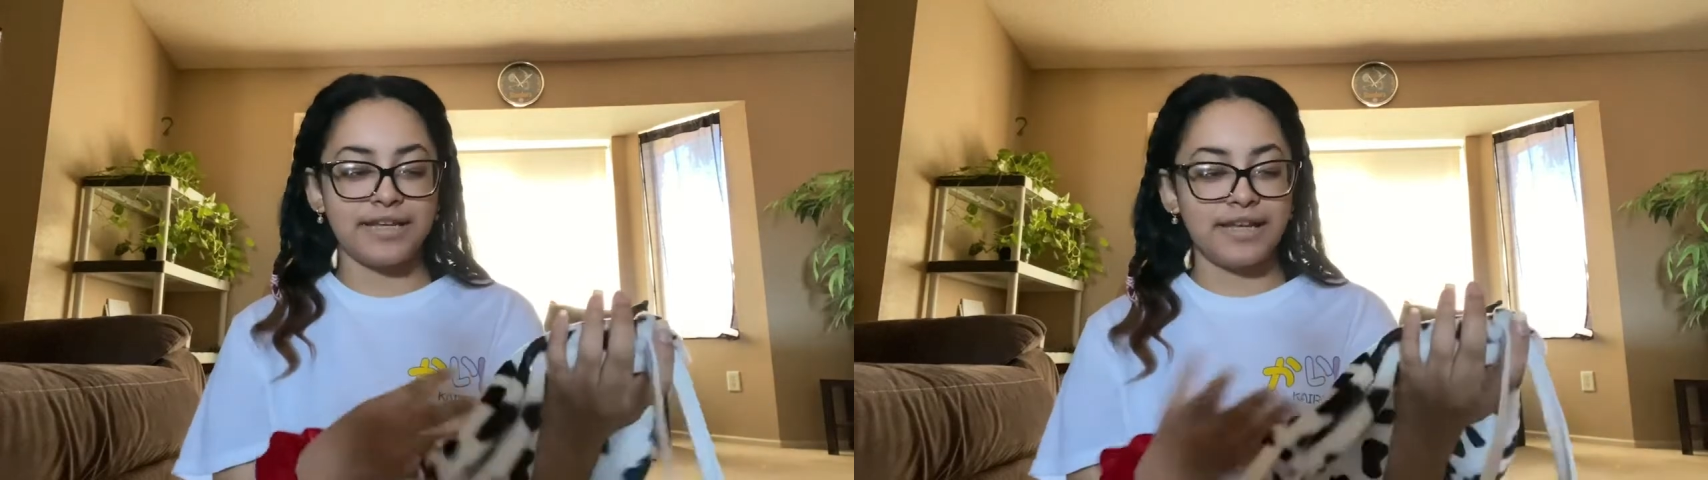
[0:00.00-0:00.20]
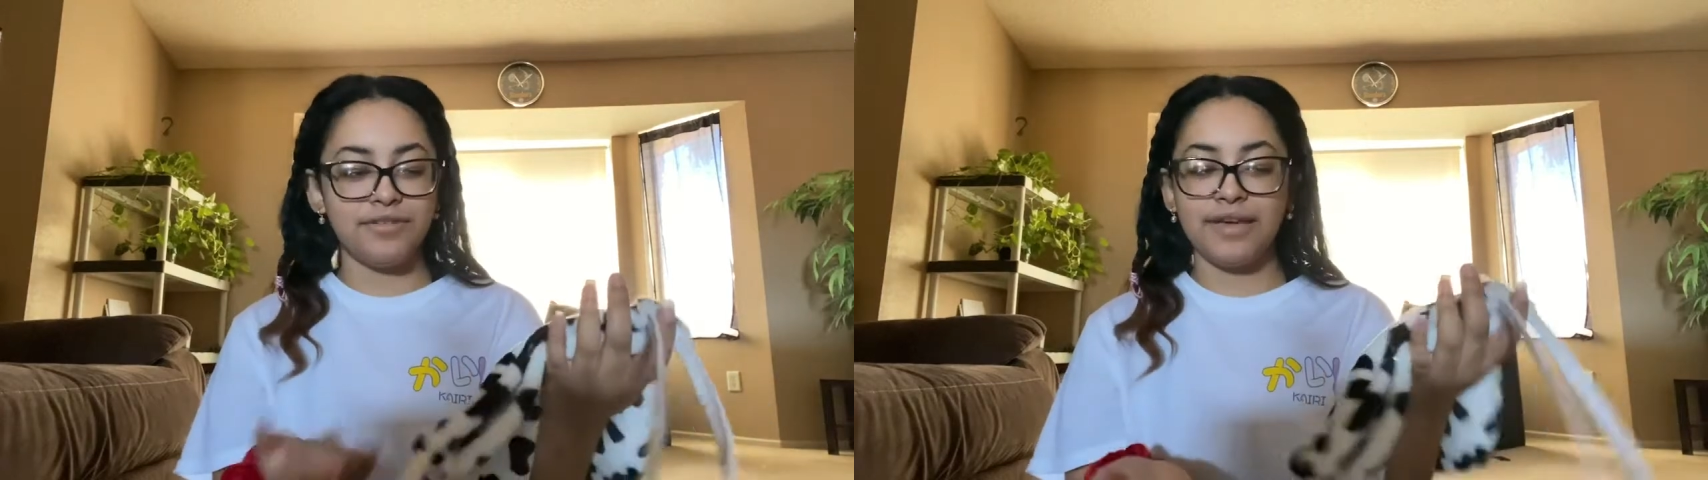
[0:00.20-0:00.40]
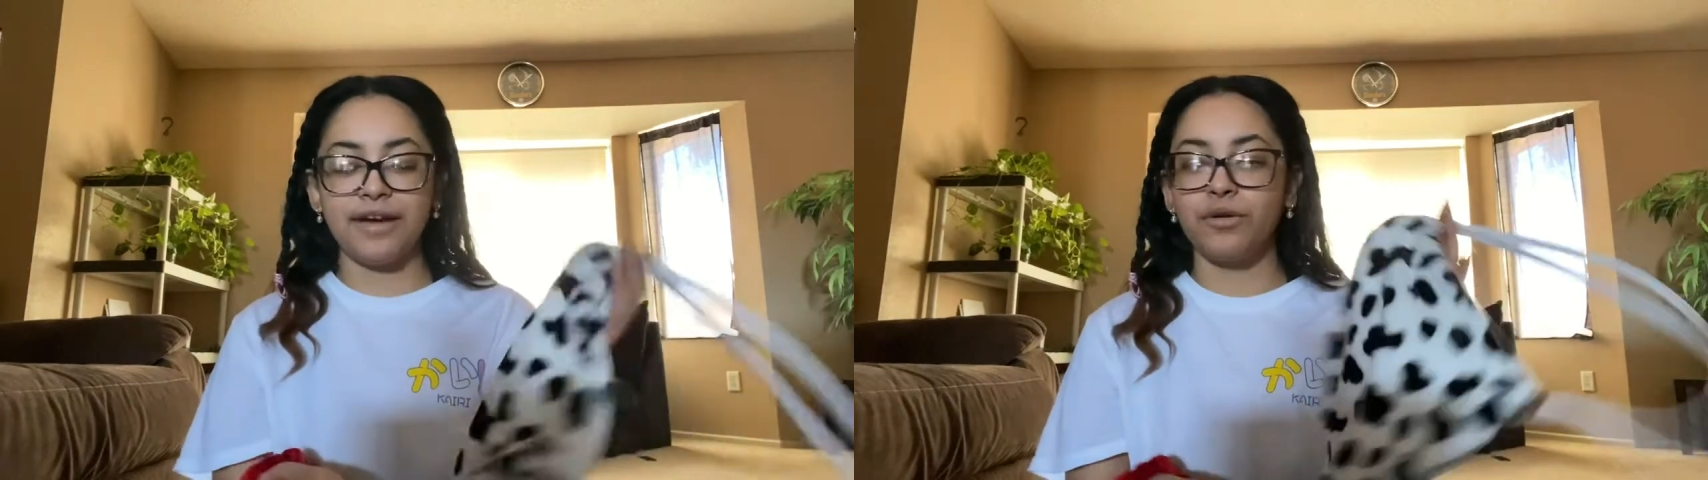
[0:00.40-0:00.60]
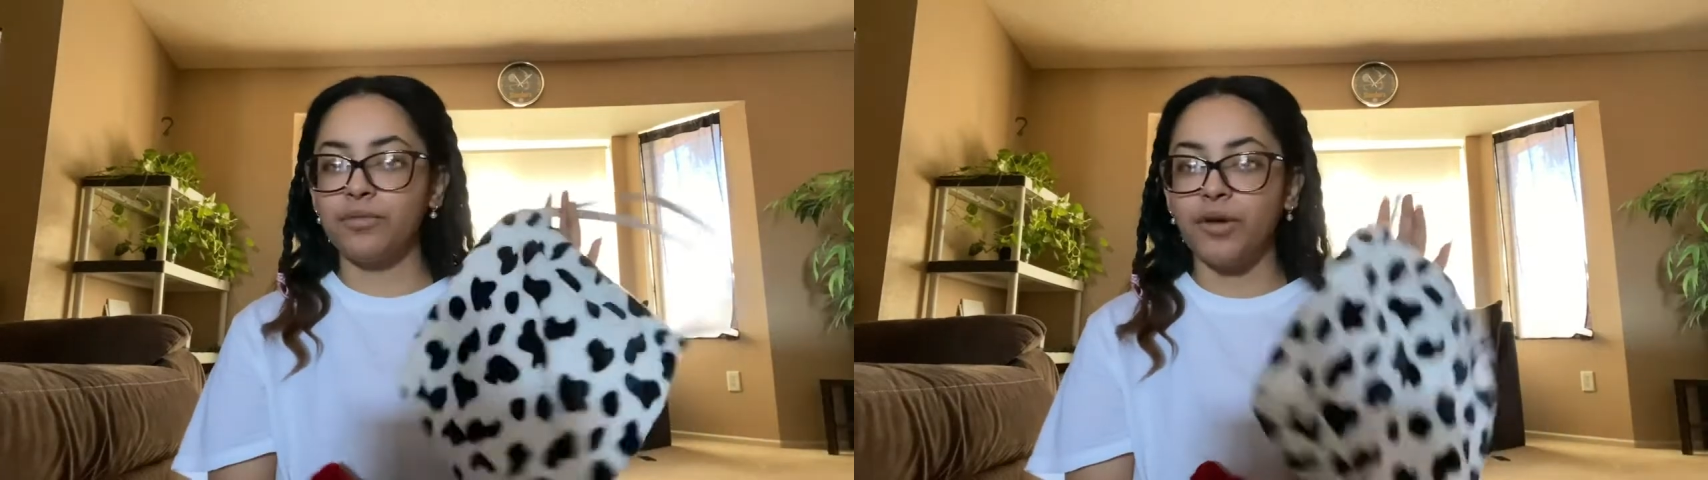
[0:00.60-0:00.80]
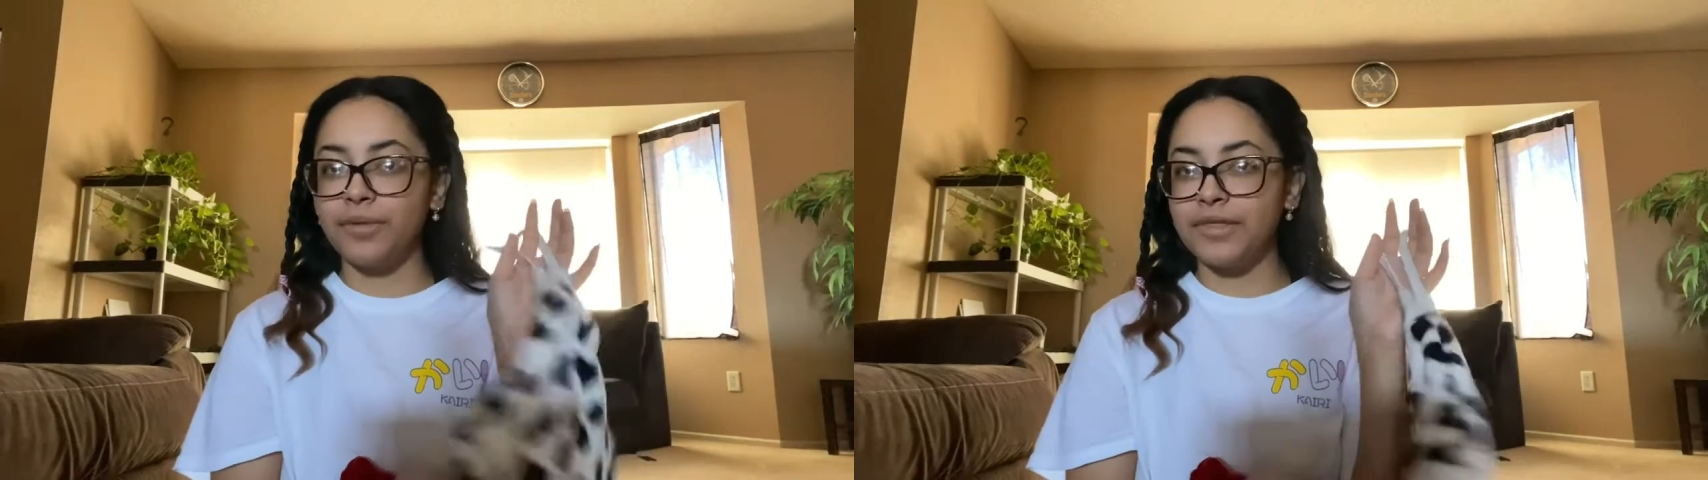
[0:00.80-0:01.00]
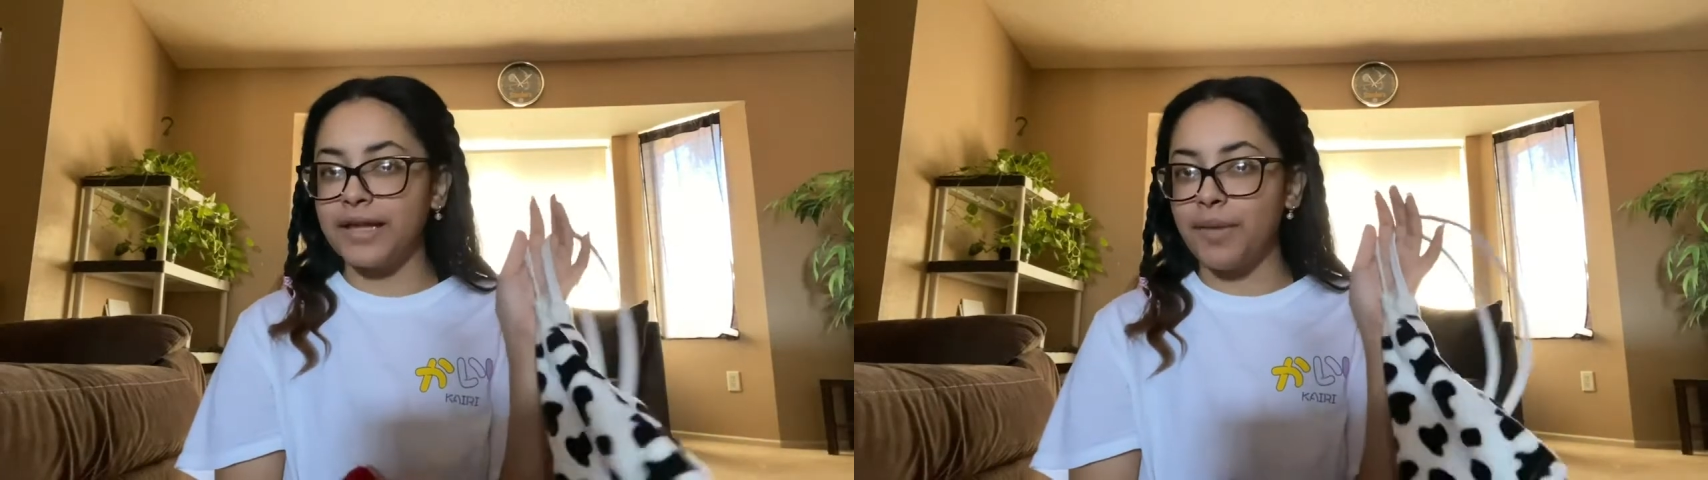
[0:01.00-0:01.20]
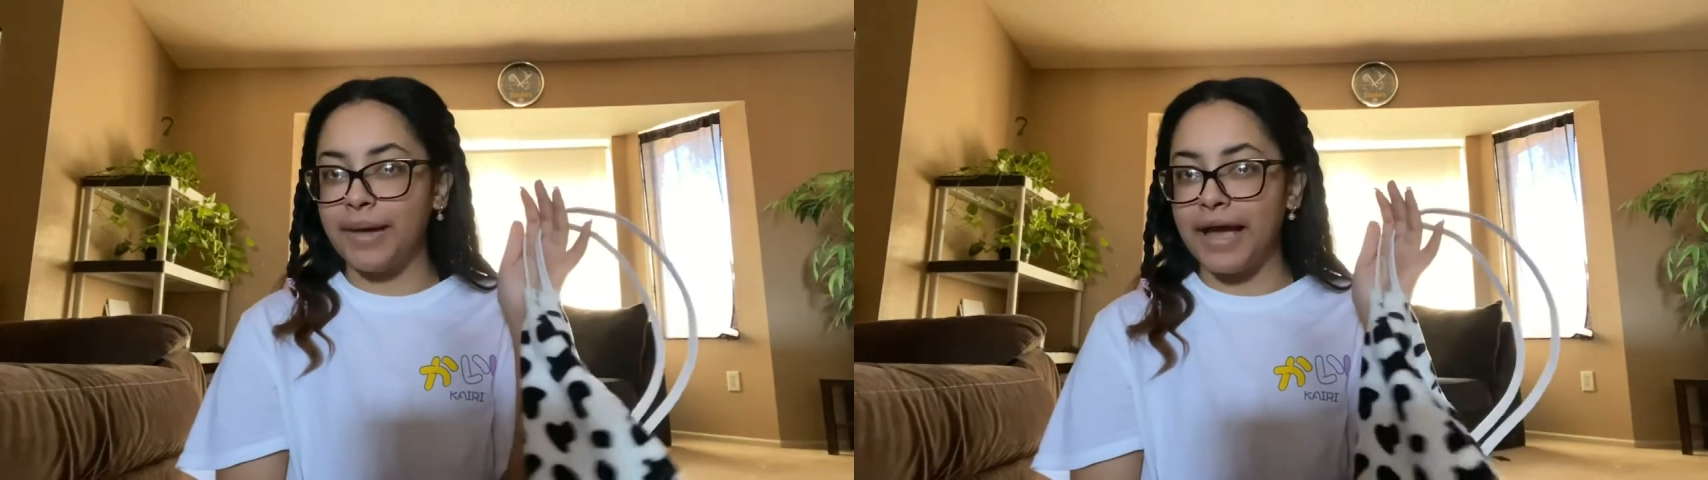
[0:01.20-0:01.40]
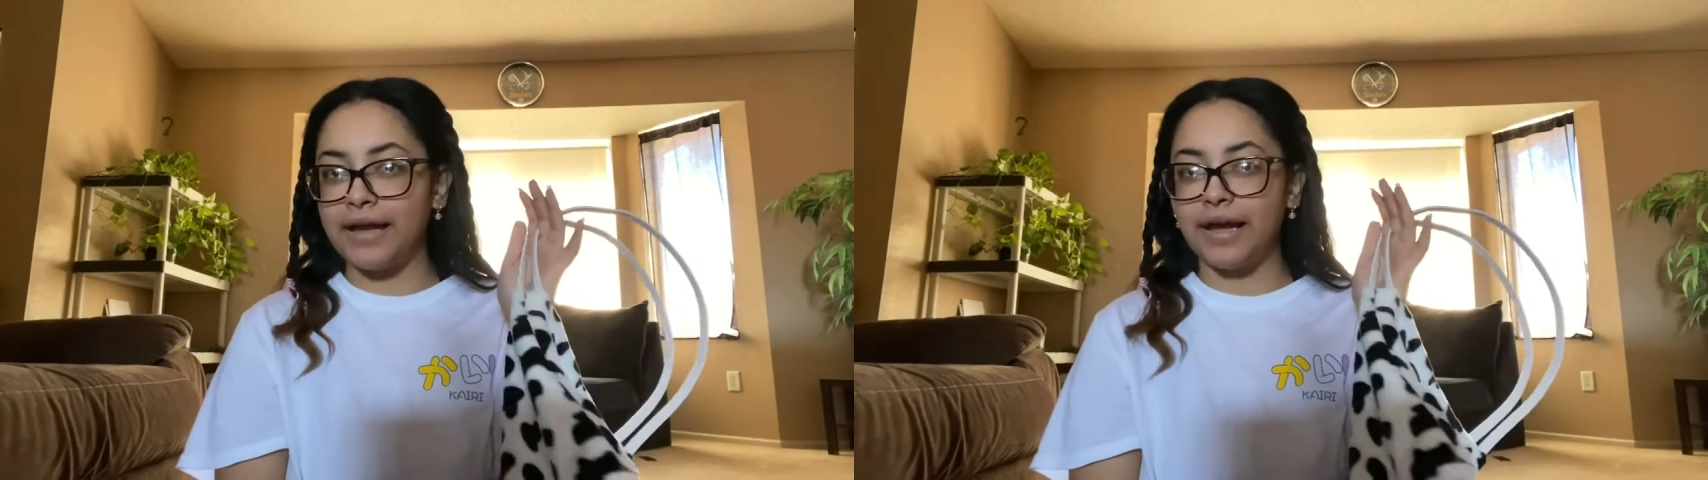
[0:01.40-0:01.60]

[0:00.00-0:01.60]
You can't go wrong with like a bag.